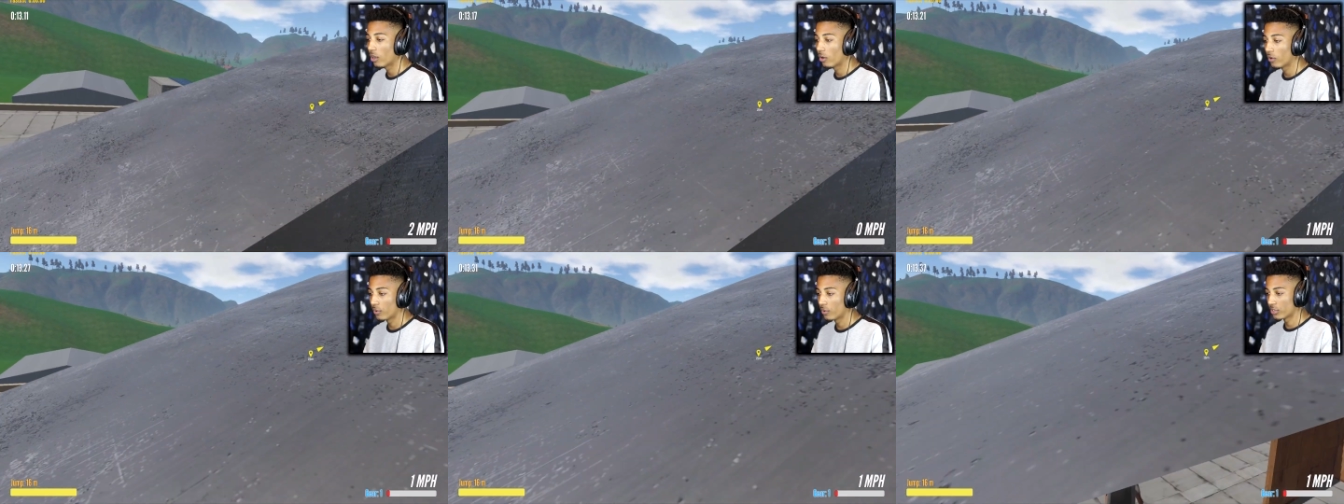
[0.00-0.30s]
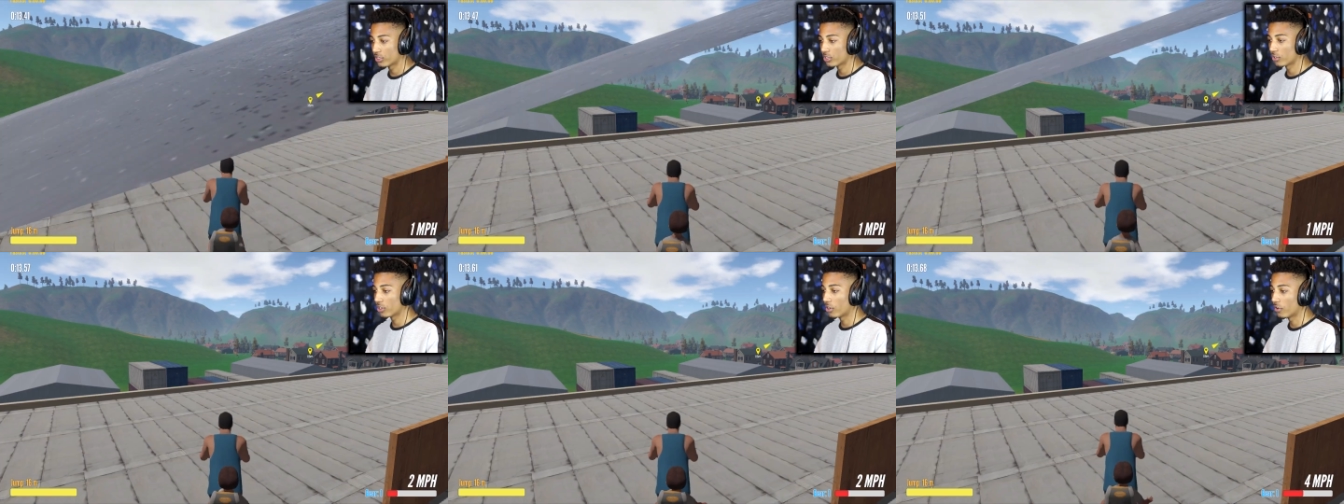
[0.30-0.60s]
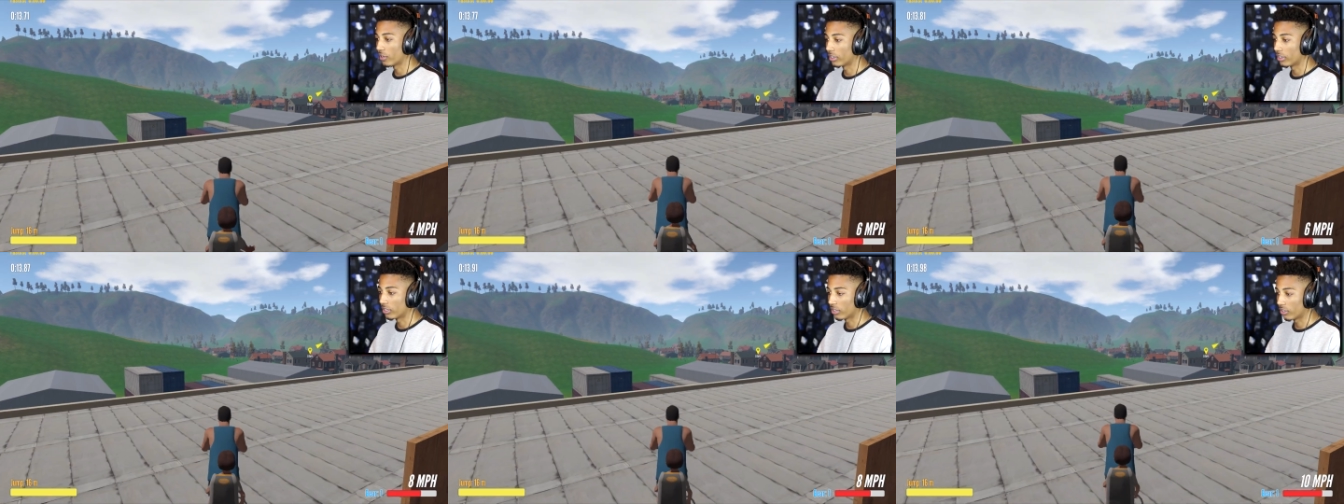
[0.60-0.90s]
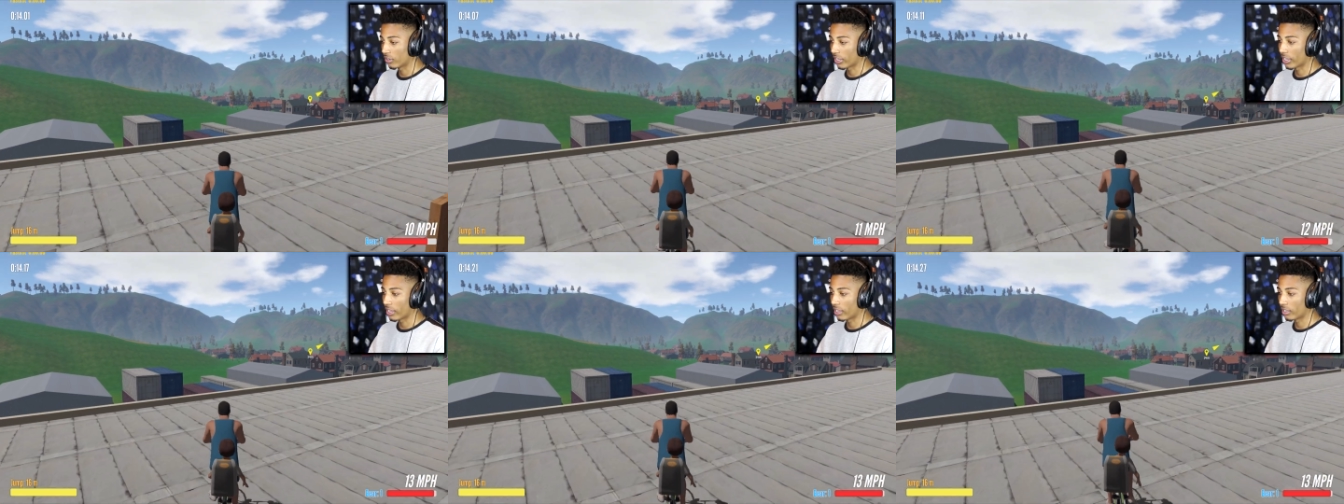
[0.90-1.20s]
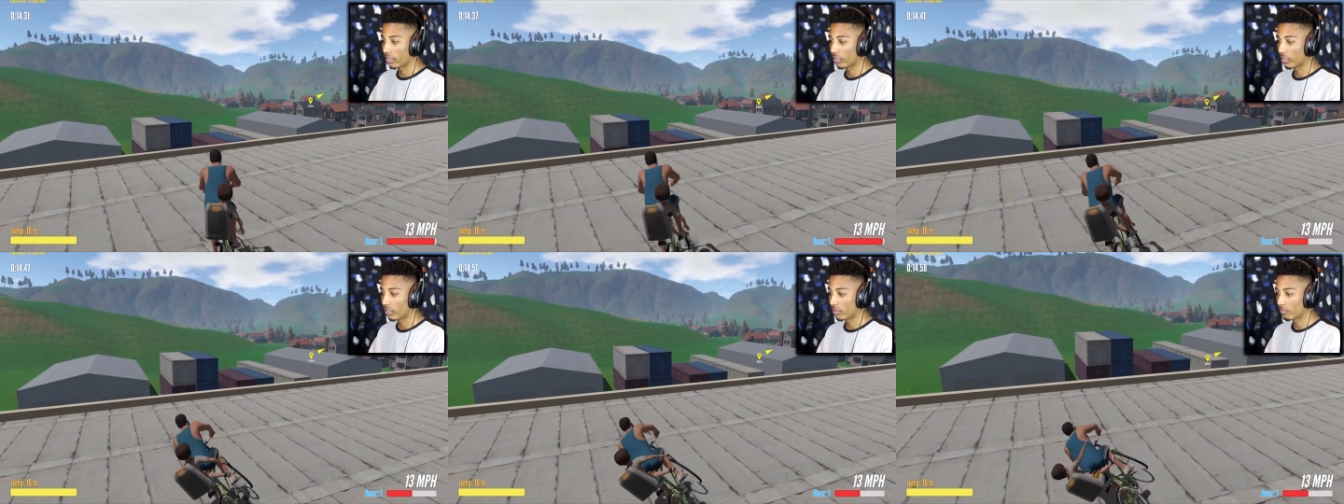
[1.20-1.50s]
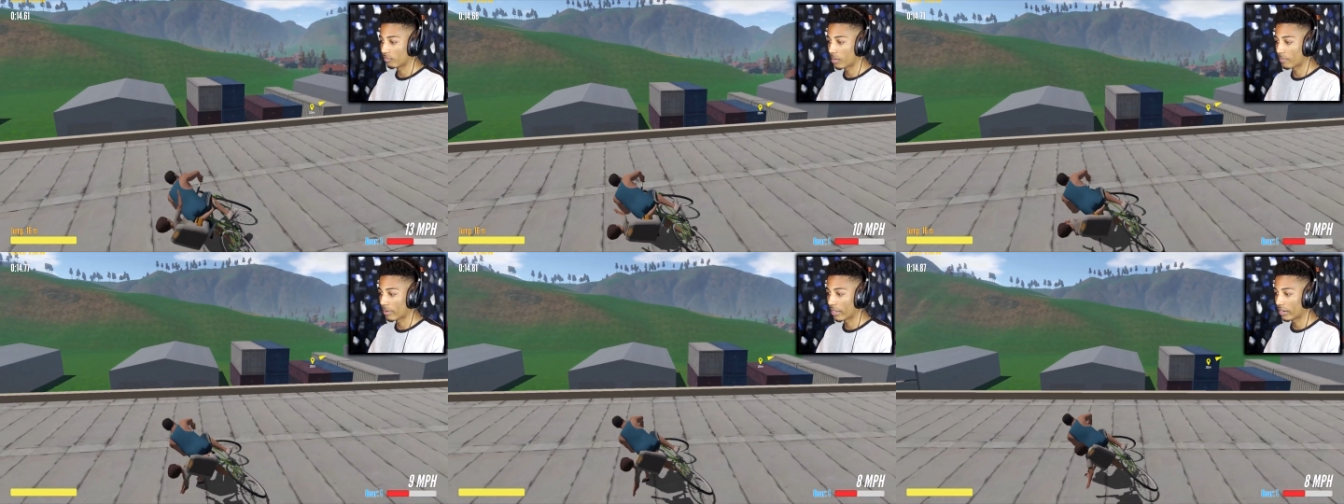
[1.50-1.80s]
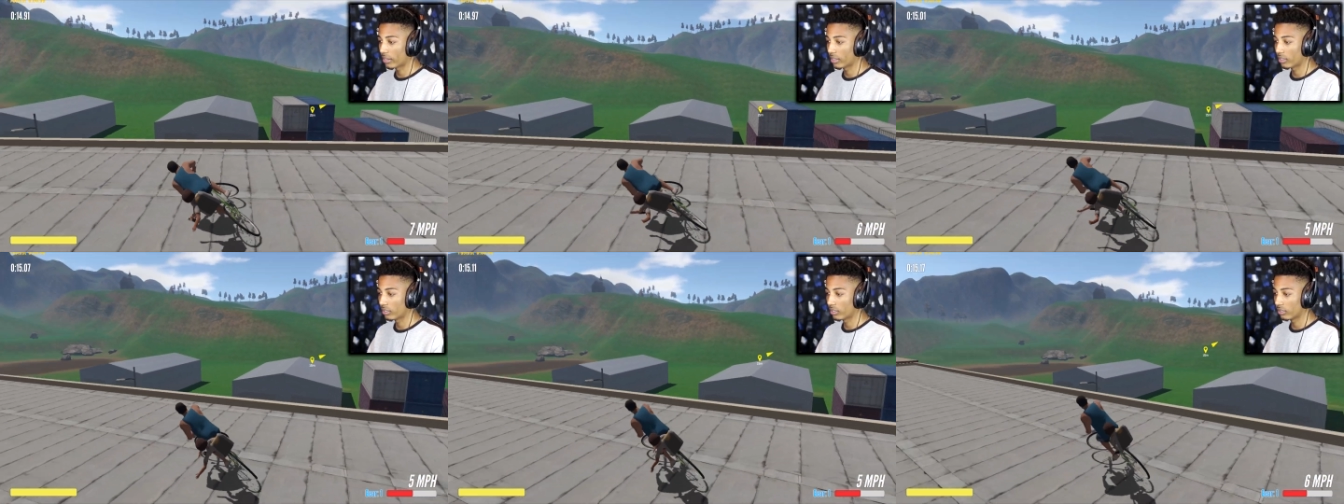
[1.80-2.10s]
Oh, wait, we're still going. Okay. My bad.